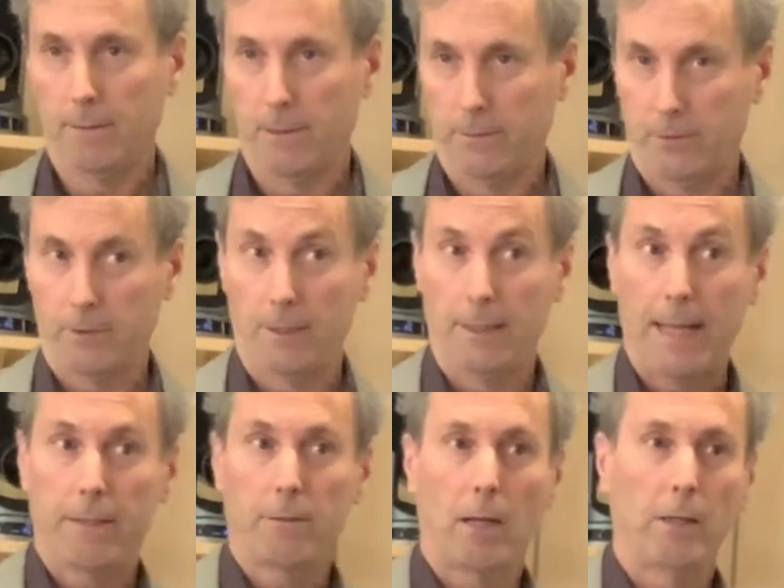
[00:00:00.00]
His
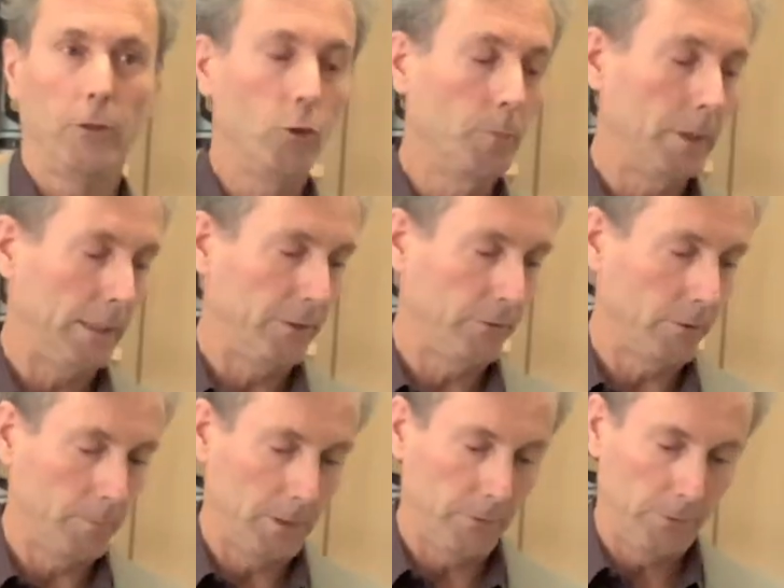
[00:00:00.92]
letter on humanism
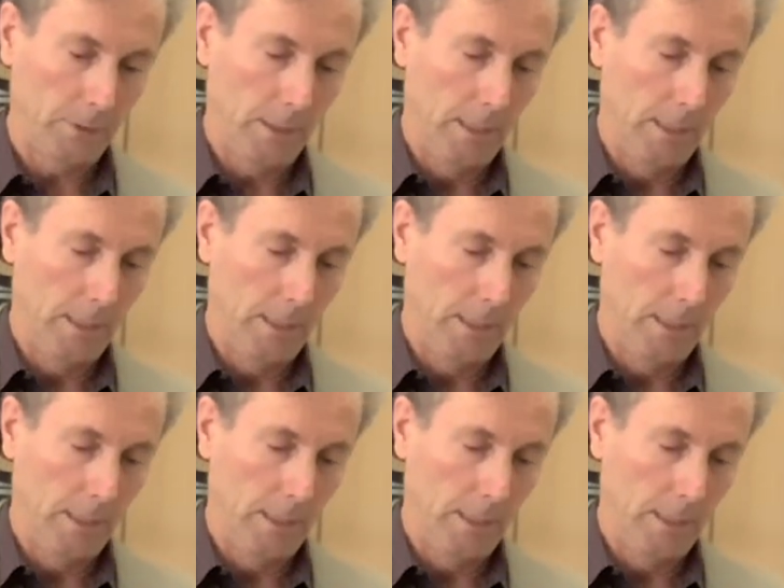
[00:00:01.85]
is